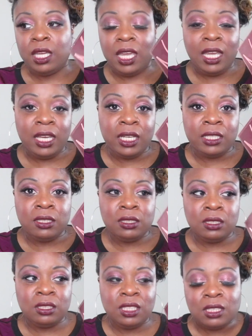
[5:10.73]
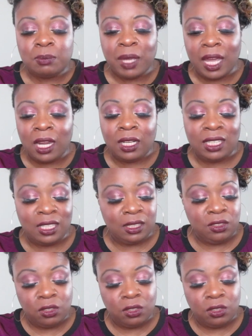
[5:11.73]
and this palette, and